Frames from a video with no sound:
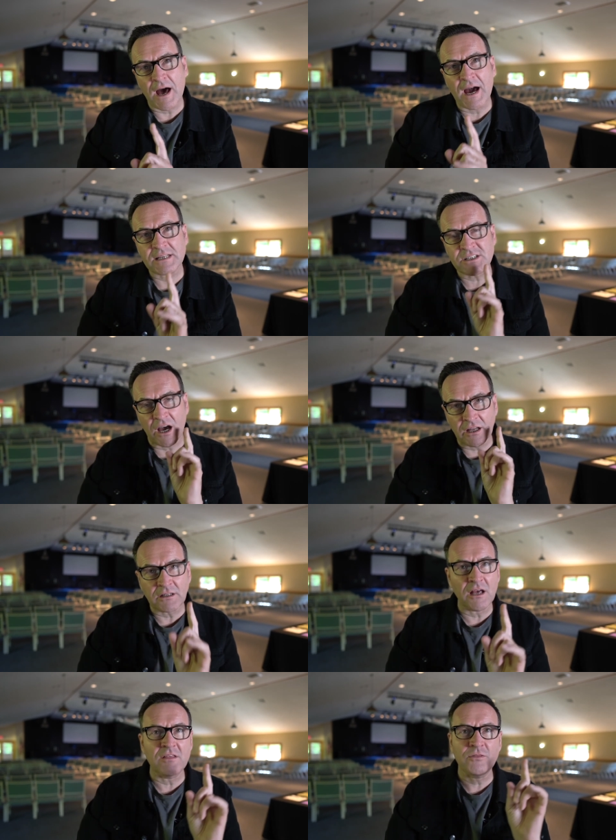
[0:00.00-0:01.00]
I had to
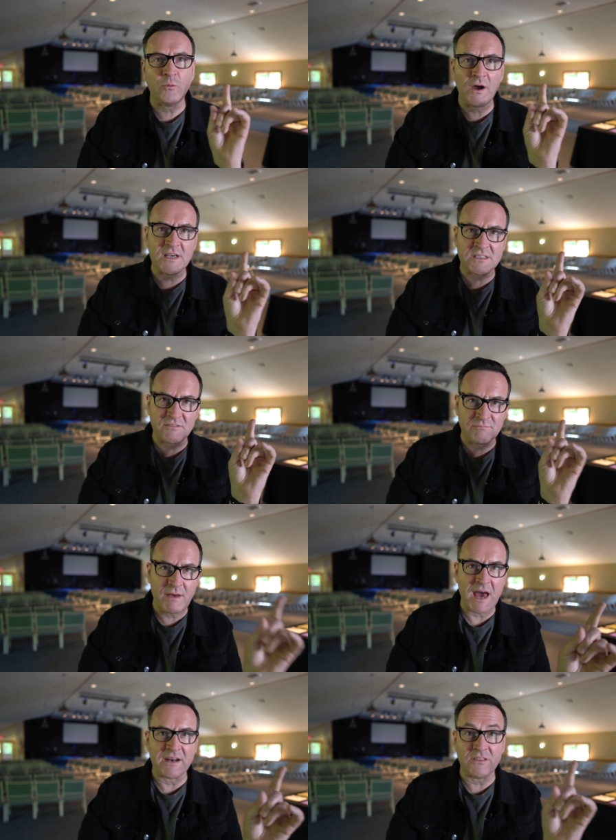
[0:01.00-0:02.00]
unlearn the ways of
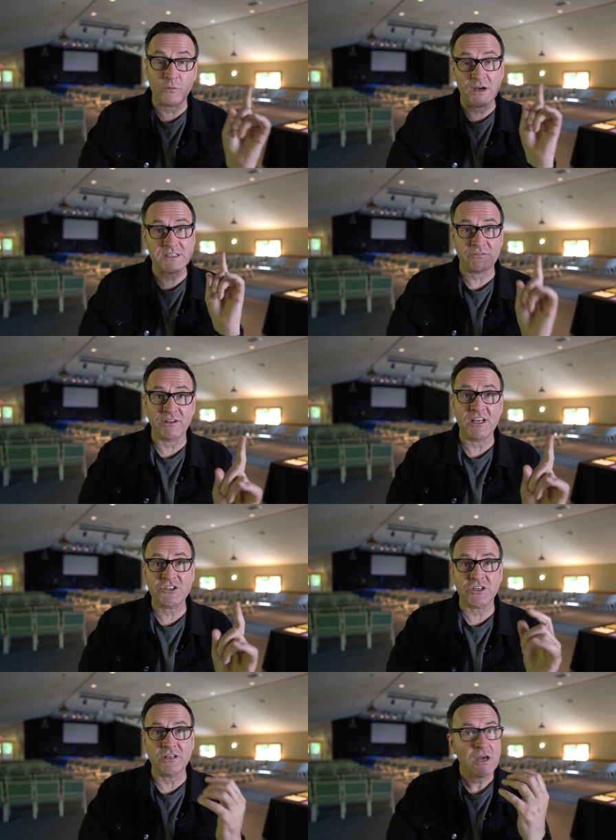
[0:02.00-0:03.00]
men and the ways of
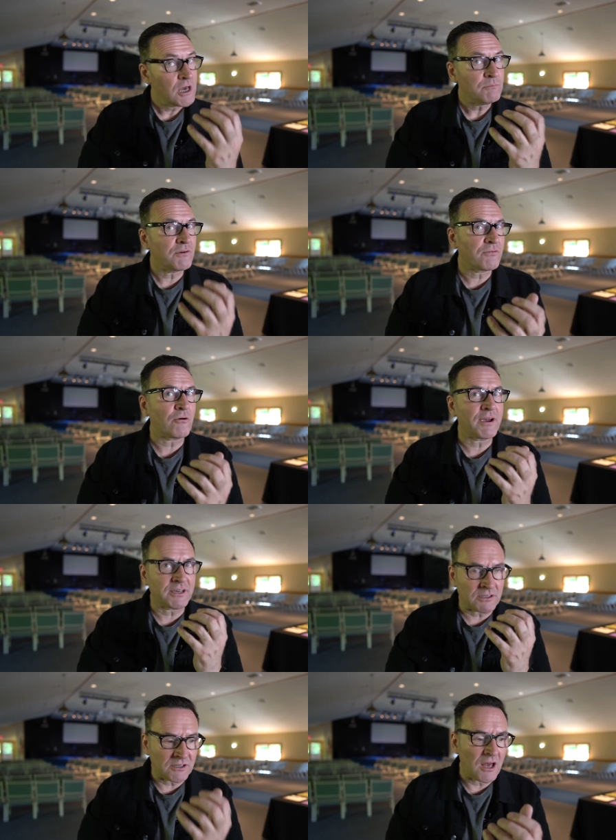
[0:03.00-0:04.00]
religion before I
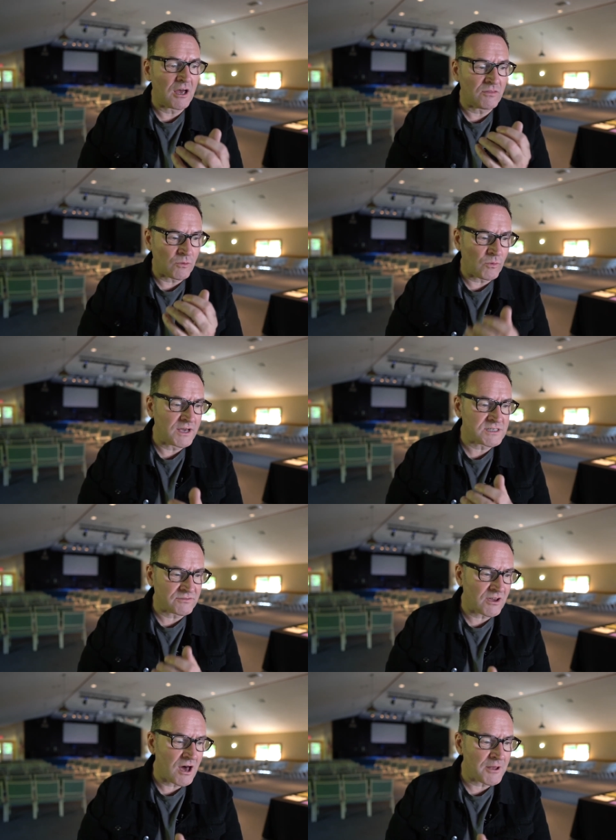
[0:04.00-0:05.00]
could learn the ways
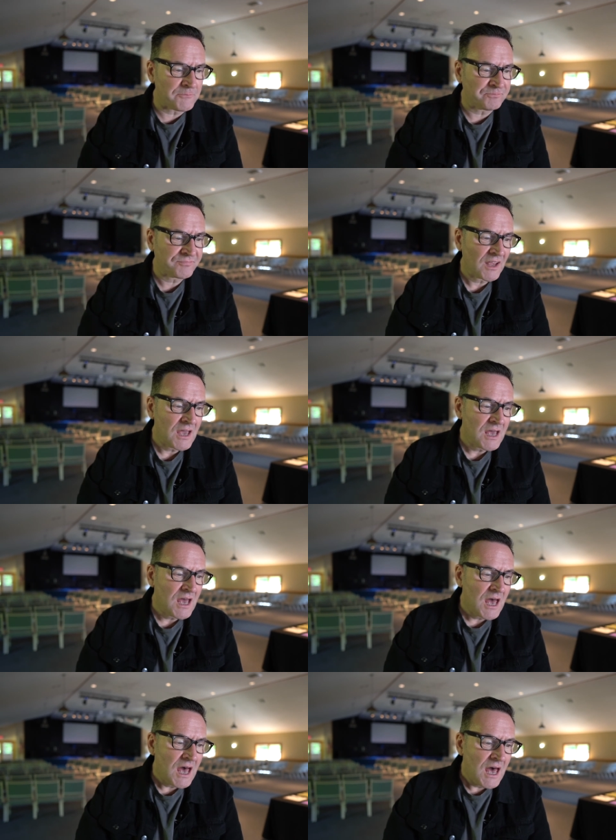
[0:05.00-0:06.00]
of God.
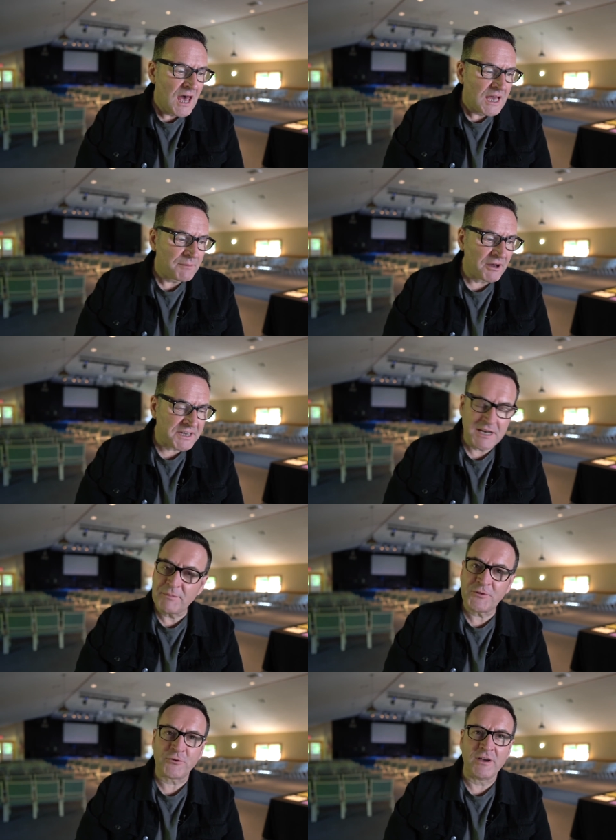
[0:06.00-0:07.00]
Come on, key
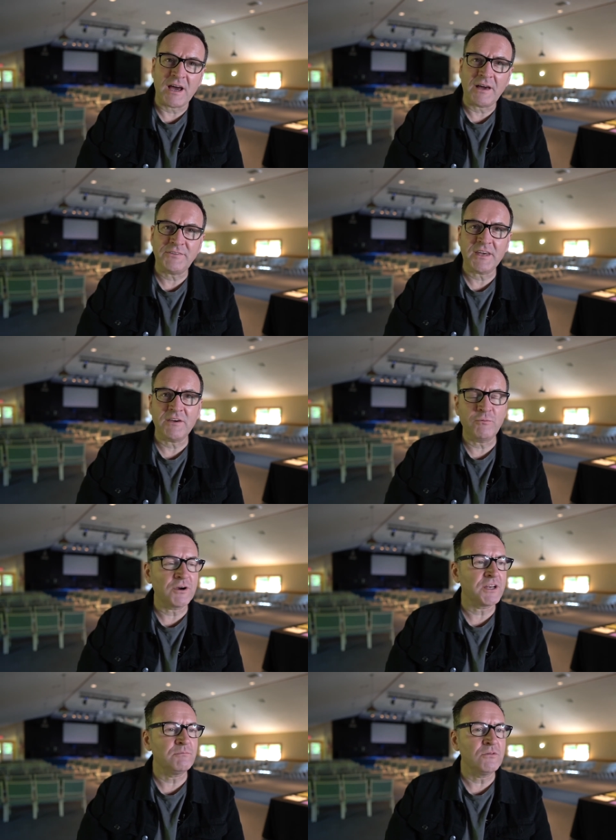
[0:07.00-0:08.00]
number 3, I think if
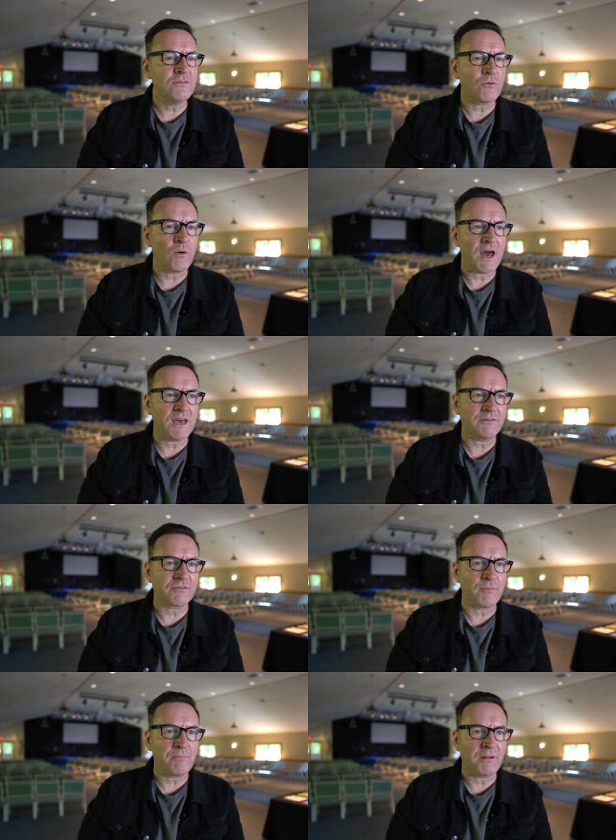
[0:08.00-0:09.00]
we're going to move away
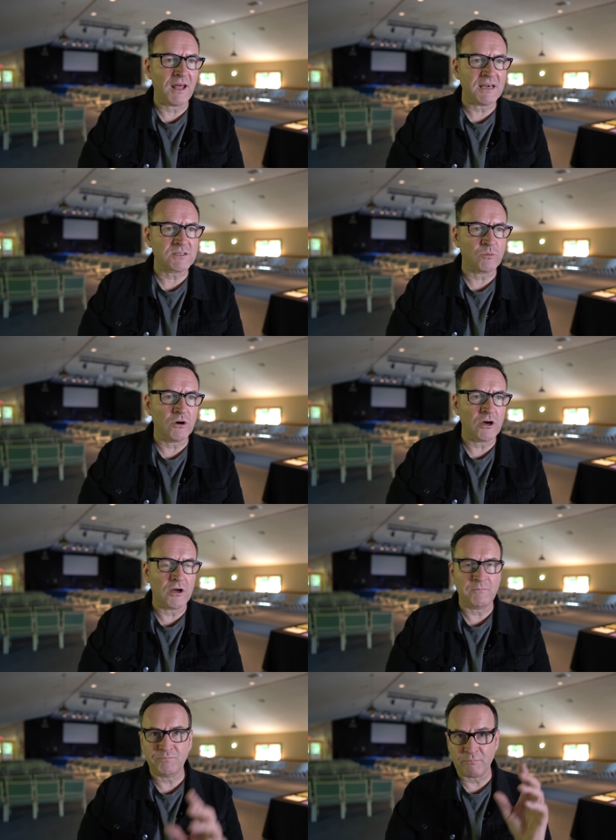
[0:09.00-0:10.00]
from a place
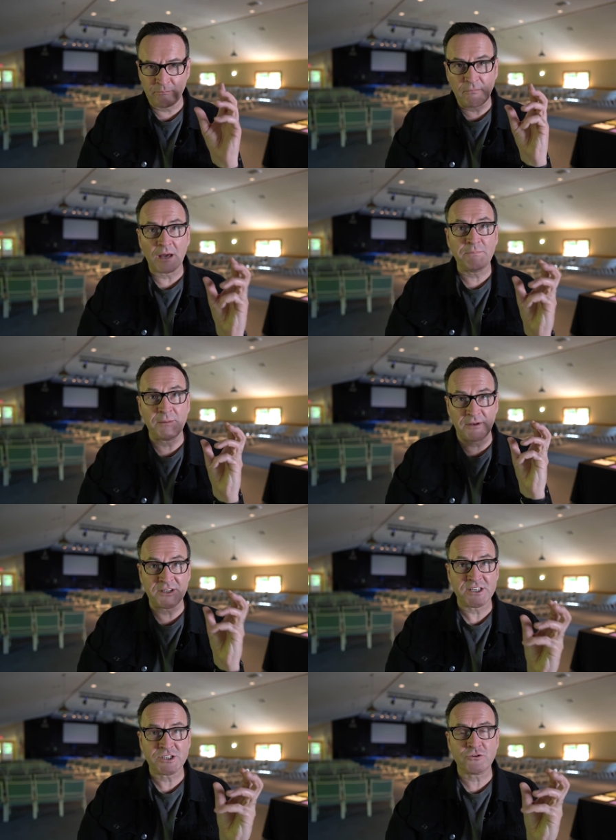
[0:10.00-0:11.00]
where my people
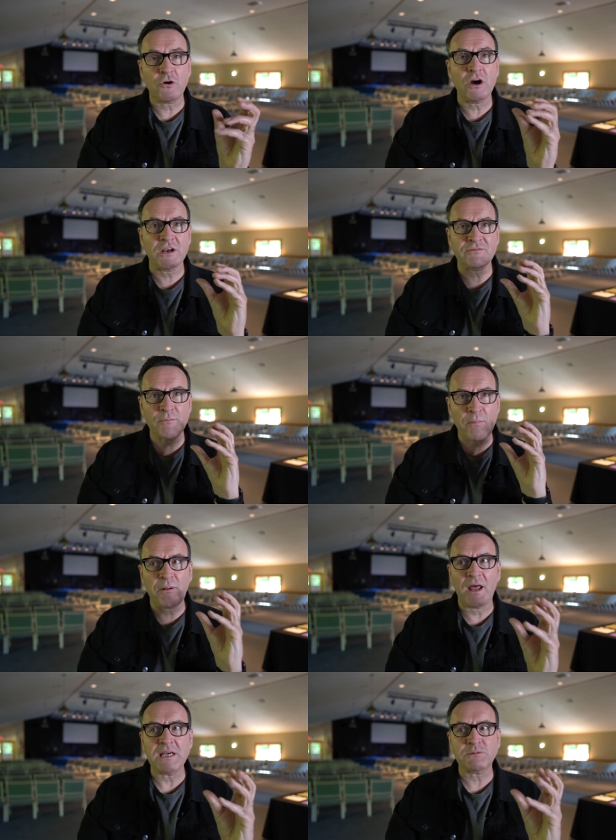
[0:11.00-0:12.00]
are destroyed, from a
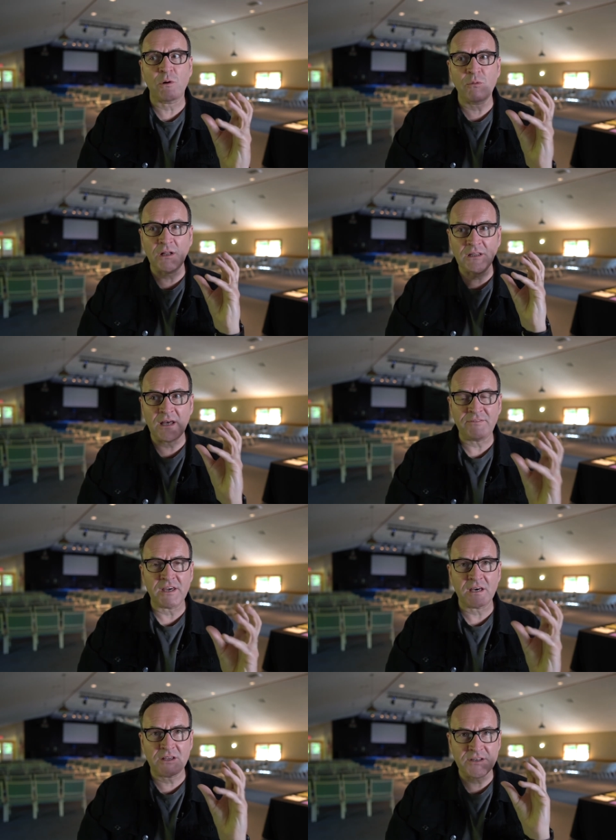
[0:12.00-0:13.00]
place where we're
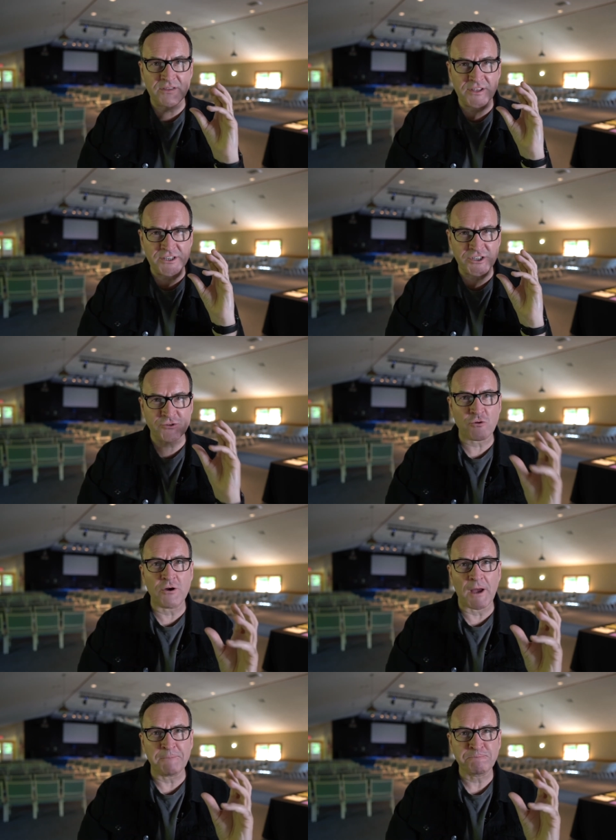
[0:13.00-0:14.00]
living under the
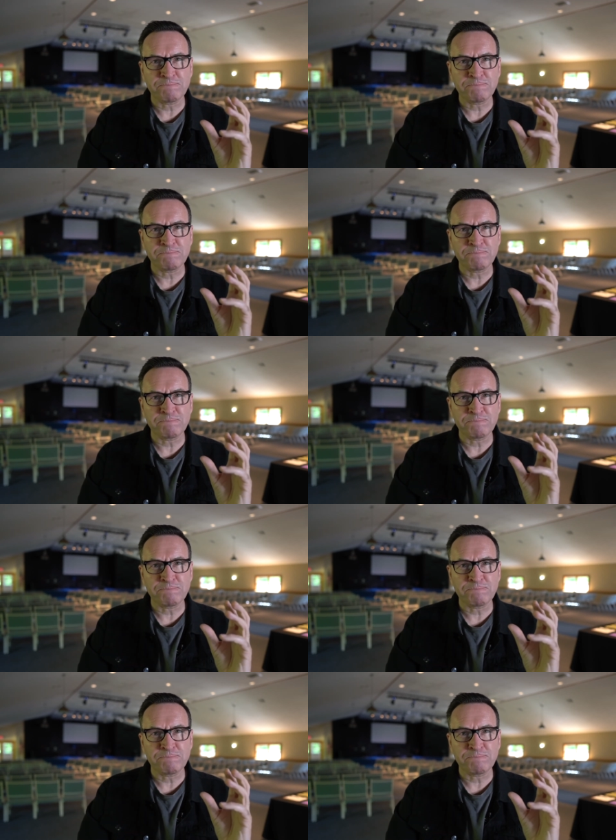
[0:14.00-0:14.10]
destroyer.